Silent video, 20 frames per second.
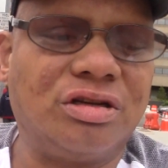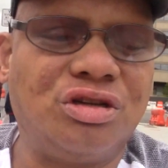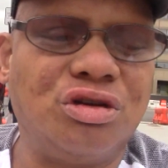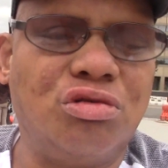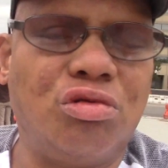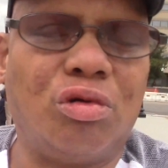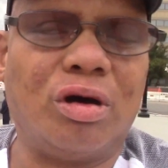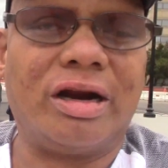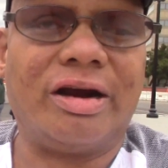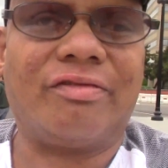
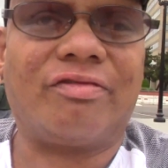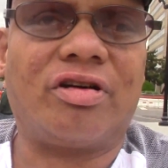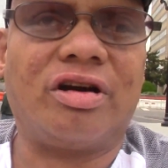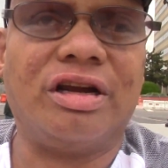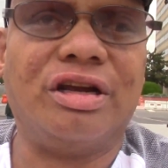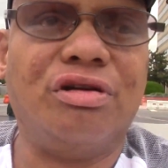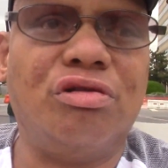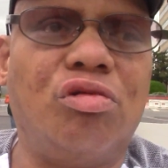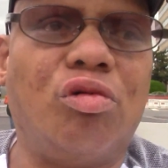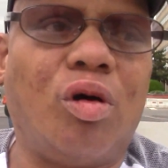Do whatever
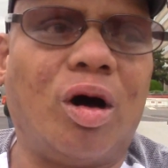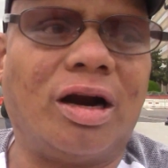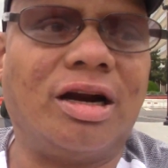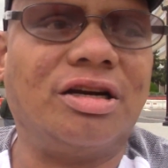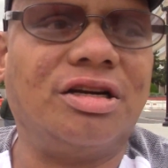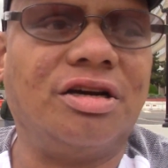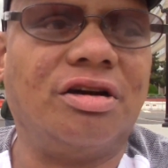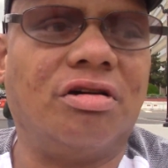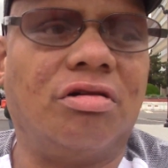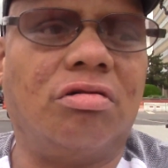you want
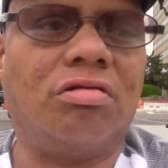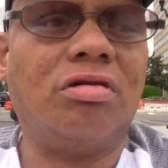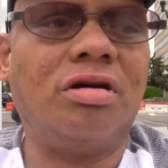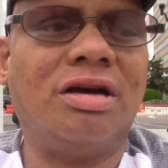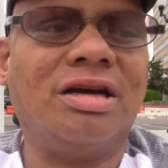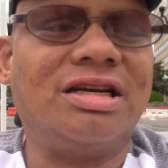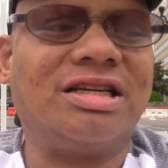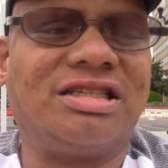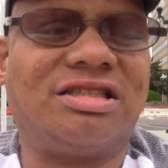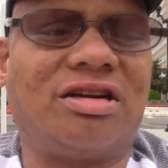to do,
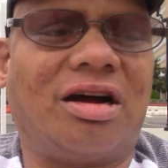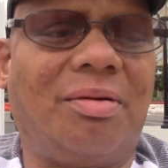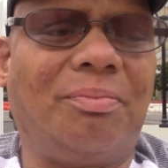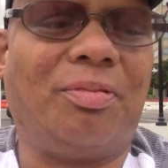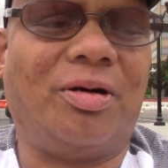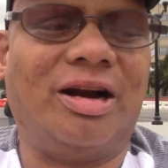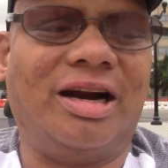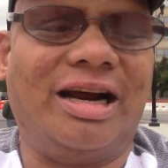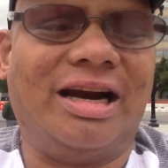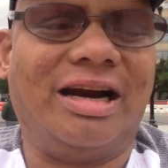
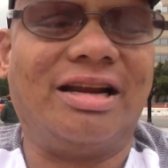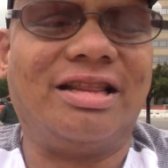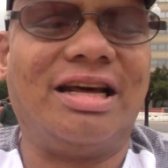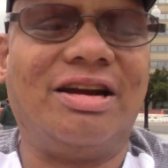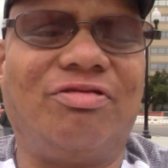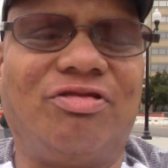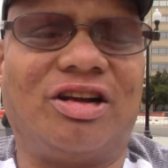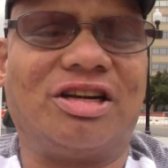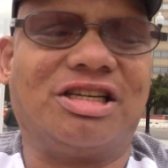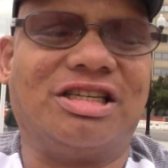stomp on it,
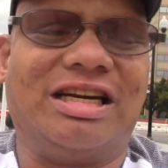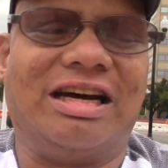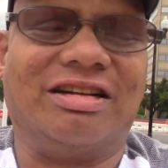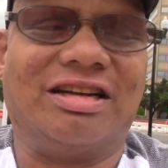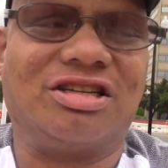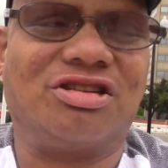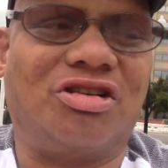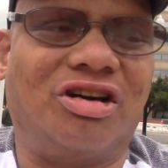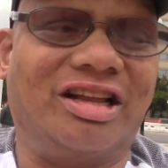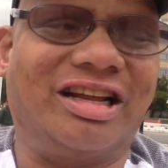then flush it down
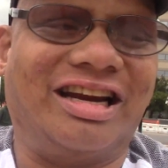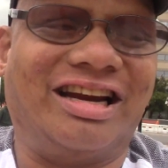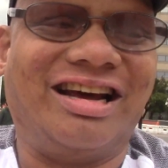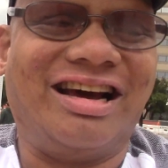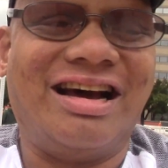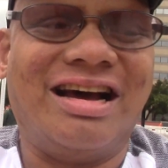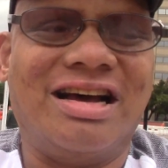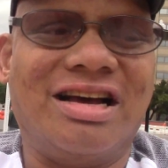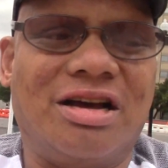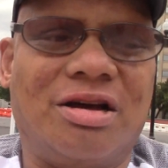the toilet.
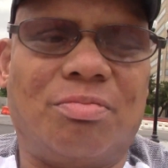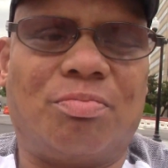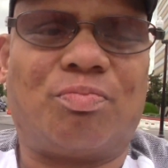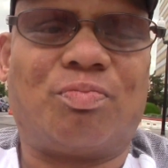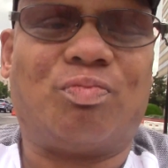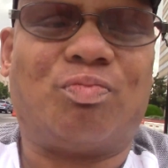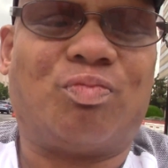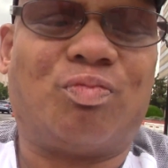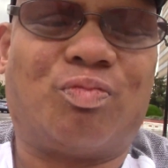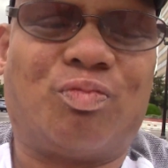
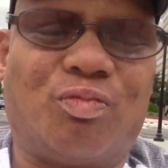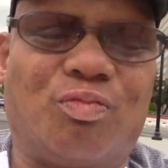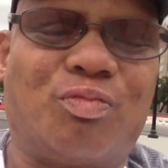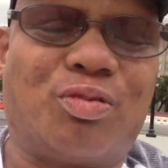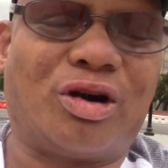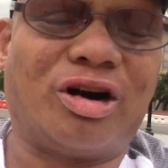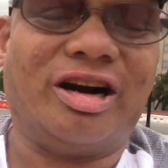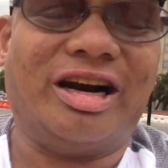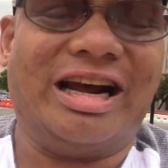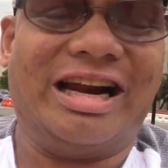
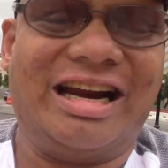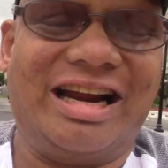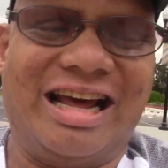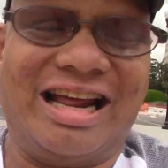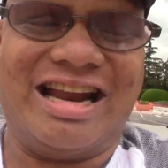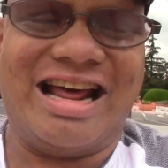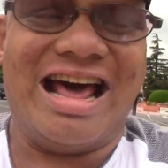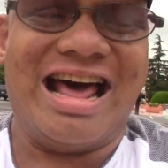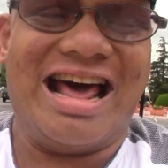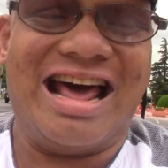Burn it
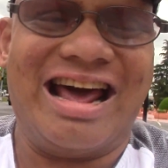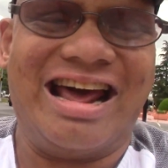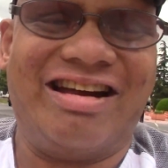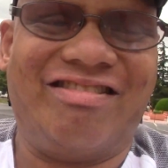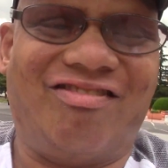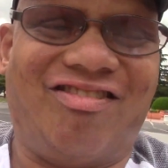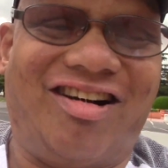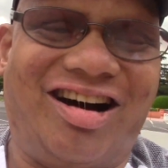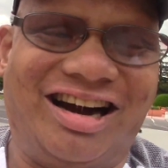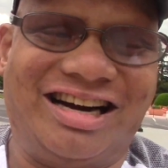
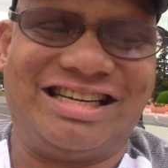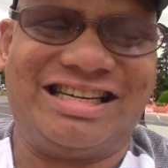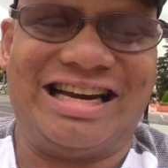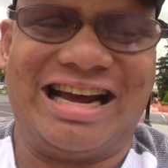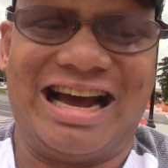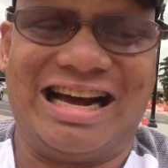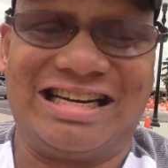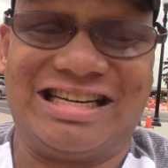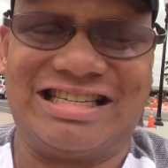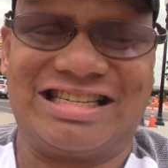and watch the
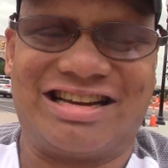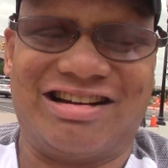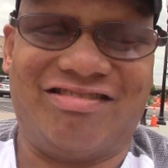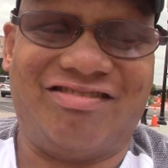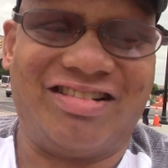ashes go.